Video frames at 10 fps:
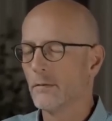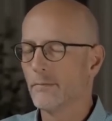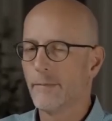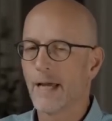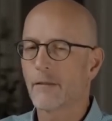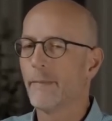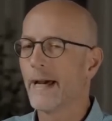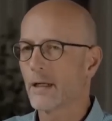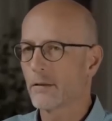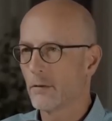
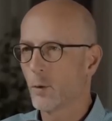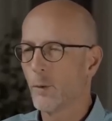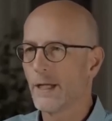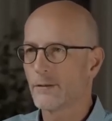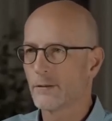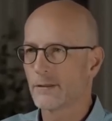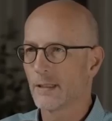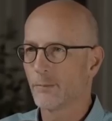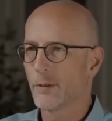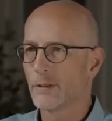mathematical equations
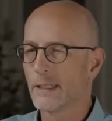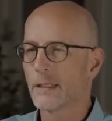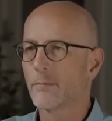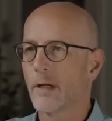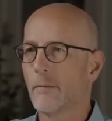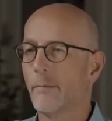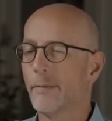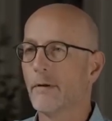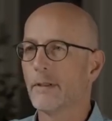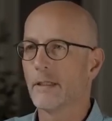that predict
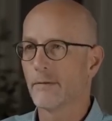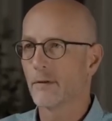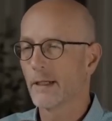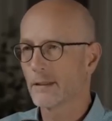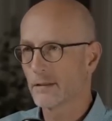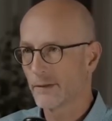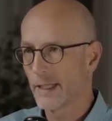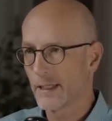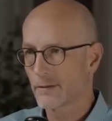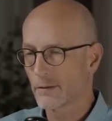probability of aggressive
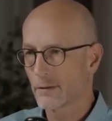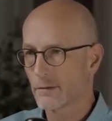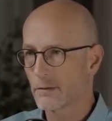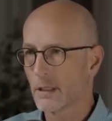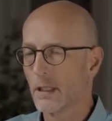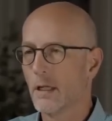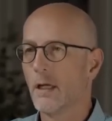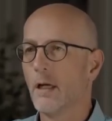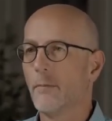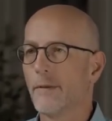cancers,
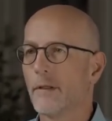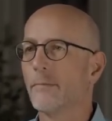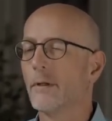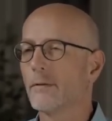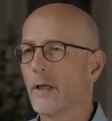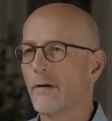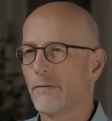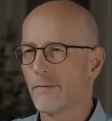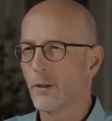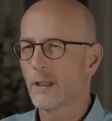but they're built off
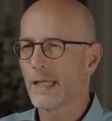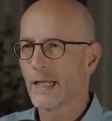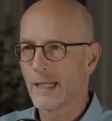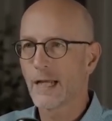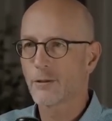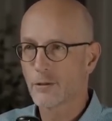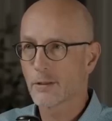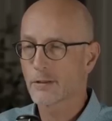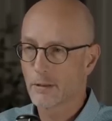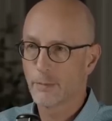of looking at not
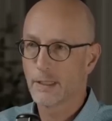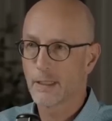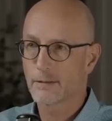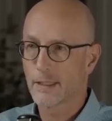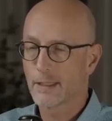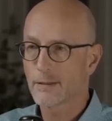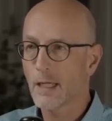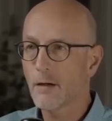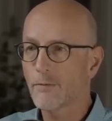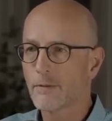just the PSA
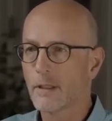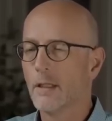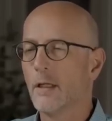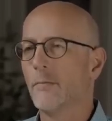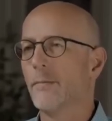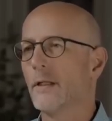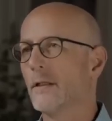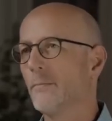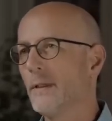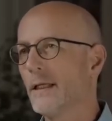itself, but
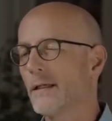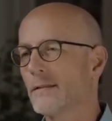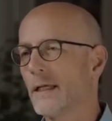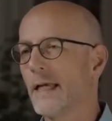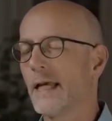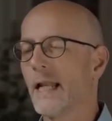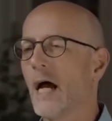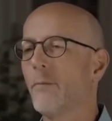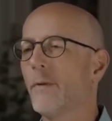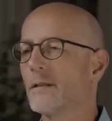the PSA and
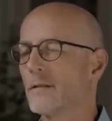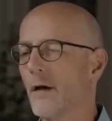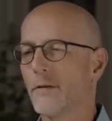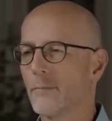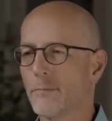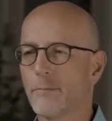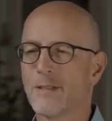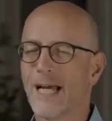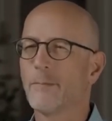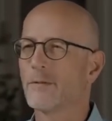how much other
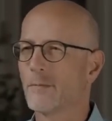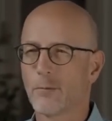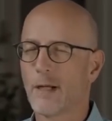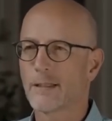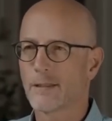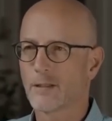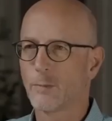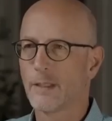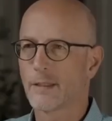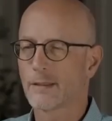types of
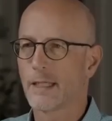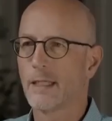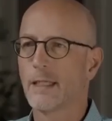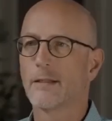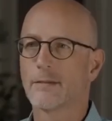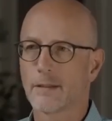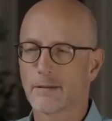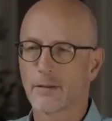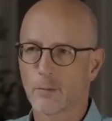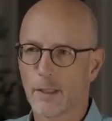processed PSA
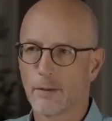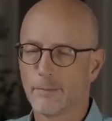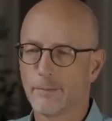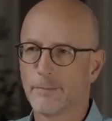exist as well.